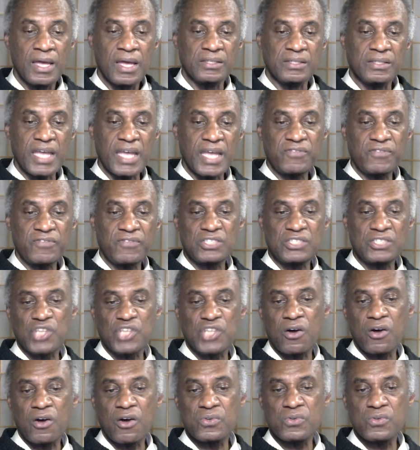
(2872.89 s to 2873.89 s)
Davy
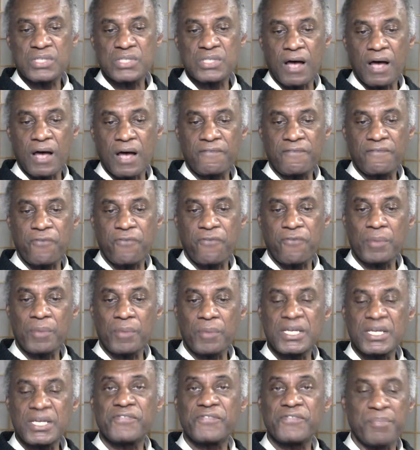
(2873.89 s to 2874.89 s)
Jones,
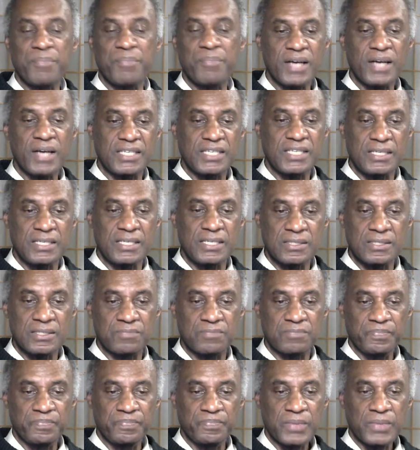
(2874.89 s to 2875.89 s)
formerly of the Monkees,
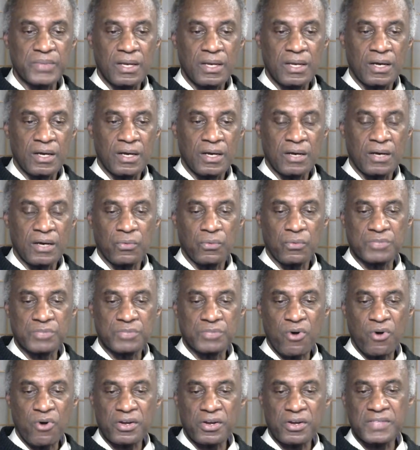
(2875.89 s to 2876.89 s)
was
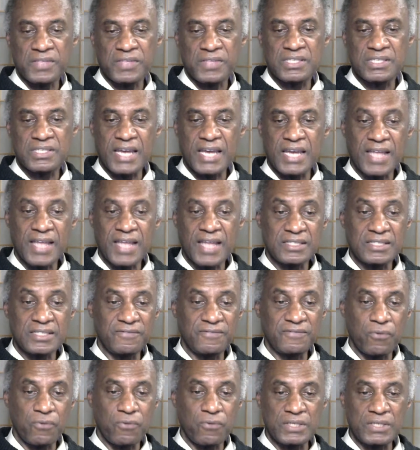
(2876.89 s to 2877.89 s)
born on this day in
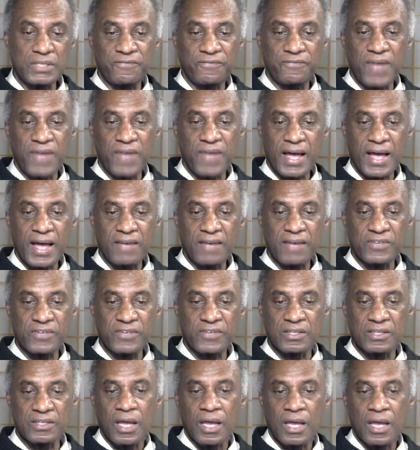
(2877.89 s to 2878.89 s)
1945
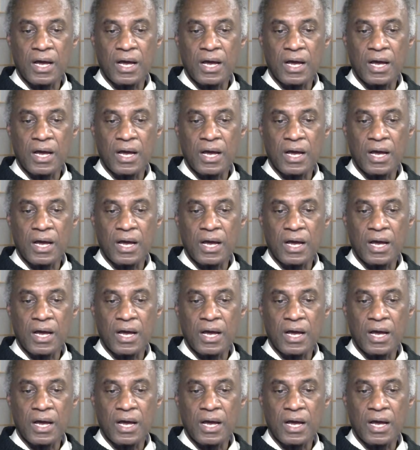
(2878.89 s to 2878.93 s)
in